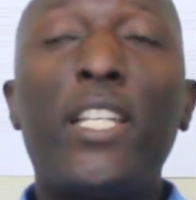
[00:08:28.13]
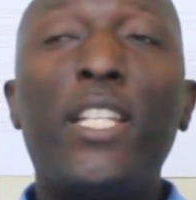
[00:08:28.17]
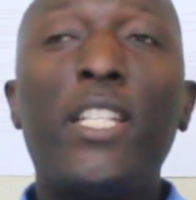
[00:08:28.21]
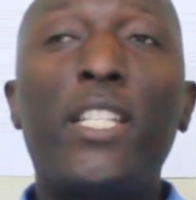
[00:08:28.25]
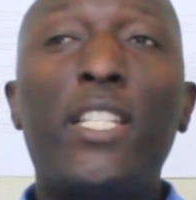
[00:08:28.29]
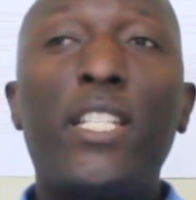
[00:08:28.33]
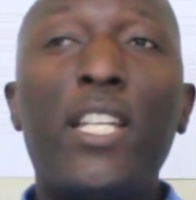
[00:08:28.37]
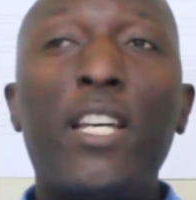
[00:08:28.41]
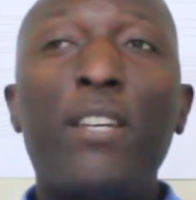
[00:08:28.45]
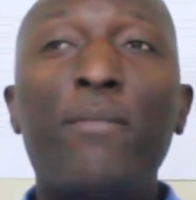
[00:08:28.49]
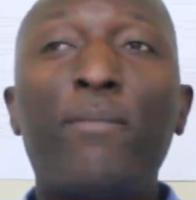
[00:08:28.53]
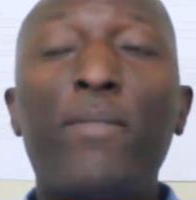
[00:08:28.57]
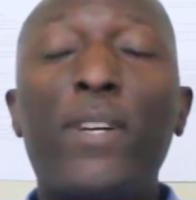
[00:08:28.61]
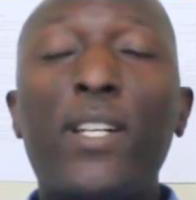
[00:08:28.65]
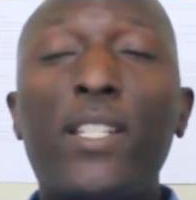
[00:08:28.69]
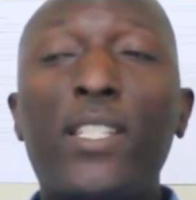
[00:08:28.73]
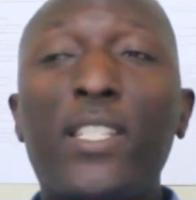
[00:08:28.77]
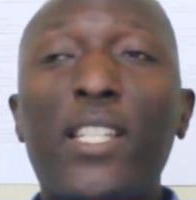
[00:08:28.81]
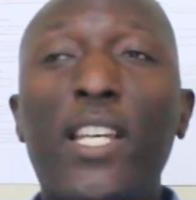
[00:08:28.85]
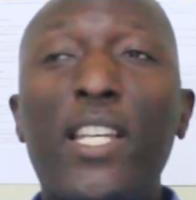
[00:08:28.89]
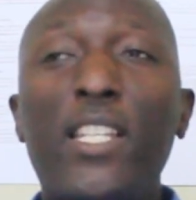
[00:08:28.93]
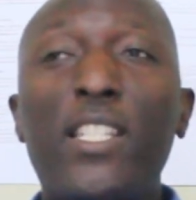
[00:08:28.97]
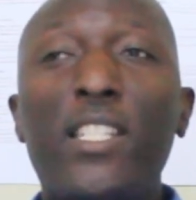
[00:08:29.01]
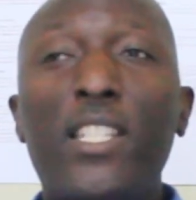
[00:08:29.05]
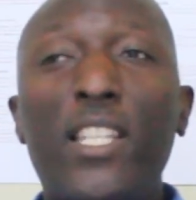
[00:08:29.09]
it
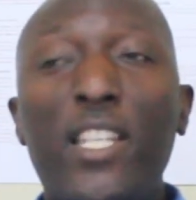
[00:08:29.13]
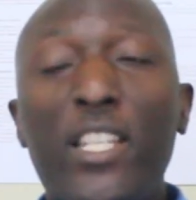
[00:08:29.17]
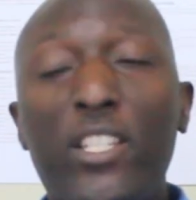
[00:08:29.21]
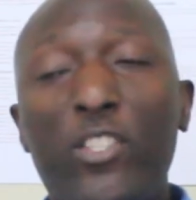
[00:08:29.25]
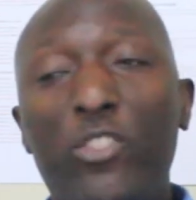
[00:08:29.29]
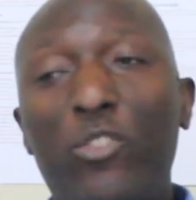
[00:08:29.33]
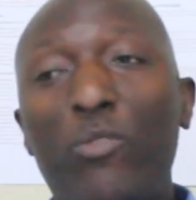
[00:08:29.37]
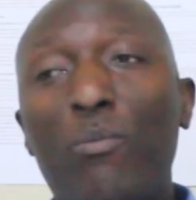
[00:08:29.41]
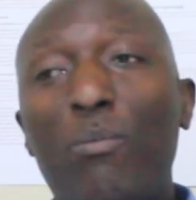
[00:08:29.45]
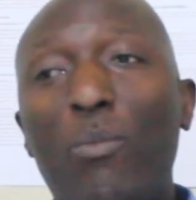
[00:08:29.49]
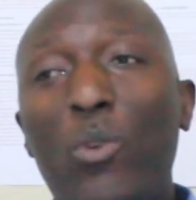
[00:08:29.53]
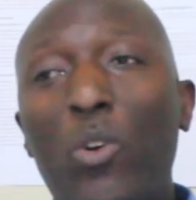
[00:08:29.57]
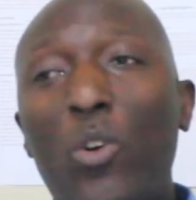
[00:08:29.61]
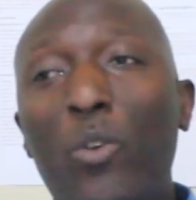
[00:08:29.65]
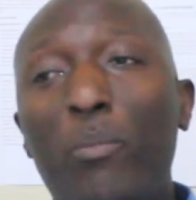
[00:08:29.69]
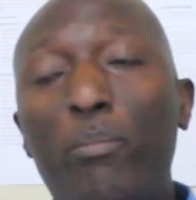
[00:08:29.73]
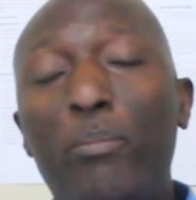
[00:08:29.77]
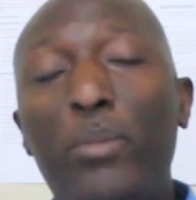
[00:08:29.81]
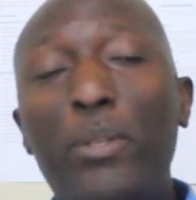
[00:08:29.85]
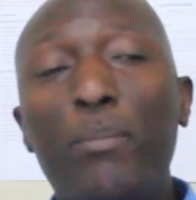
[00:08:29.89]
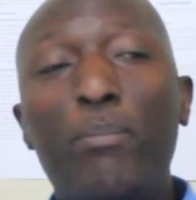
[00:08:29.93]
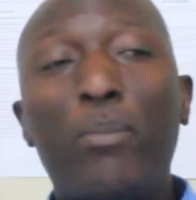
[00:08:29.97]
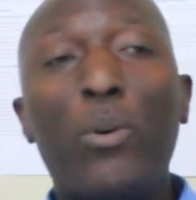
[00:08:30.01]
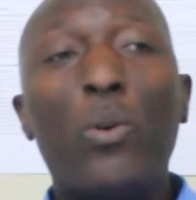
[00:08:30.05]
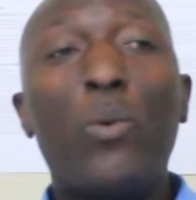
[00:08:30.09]
emphasizes
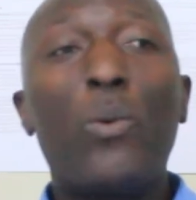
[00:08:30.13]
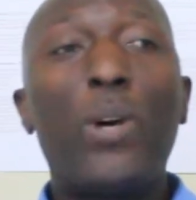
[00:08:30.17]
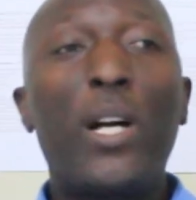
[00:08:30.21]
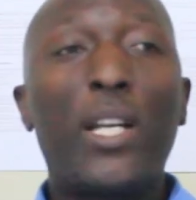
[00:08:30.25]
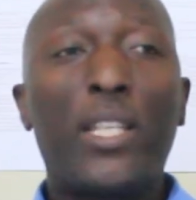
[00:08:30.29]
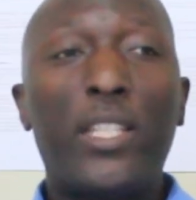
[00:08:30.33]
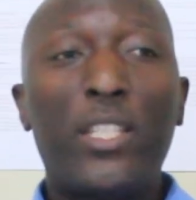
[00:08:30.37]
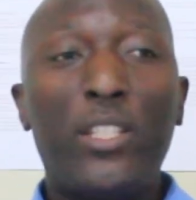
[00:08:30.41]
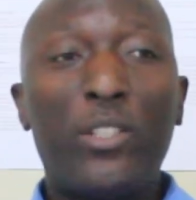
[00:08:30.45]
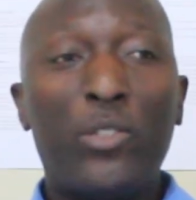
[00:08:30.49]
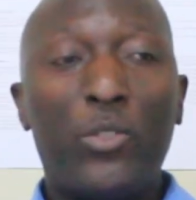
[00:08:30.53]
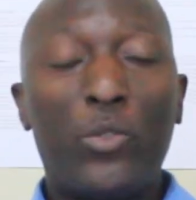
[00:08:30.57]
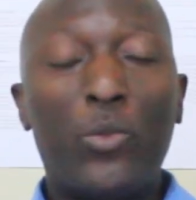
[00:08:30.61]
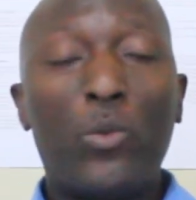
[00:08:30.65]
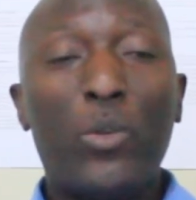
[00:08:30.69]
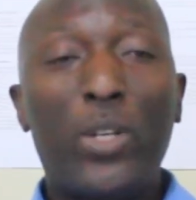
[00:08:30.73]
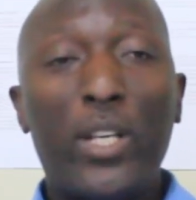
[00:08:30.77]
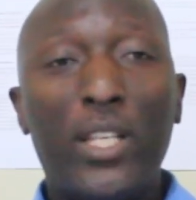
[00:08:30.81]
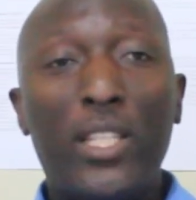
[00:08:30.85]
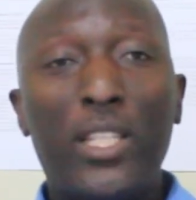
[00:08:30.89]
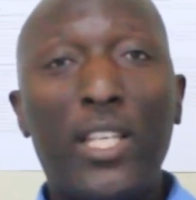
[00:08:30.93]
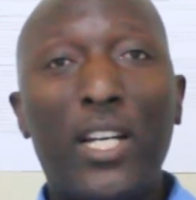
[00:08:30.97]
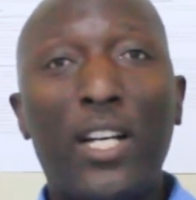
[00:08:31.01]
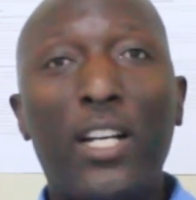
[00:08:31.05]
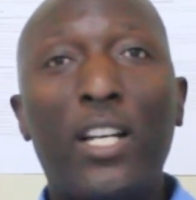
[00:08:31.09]
more people working
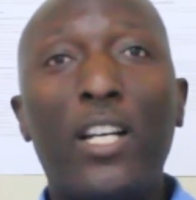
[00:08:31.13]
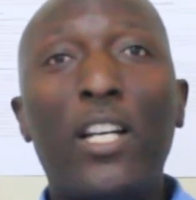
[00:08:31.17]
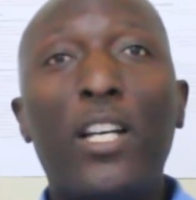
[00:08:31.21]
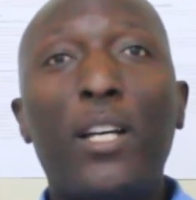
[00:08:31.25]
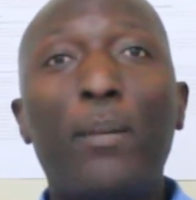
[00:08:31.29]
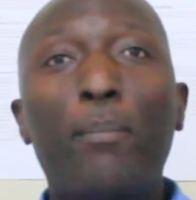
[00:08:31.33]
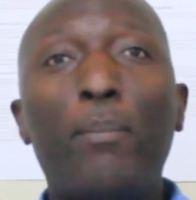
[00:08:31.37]
together,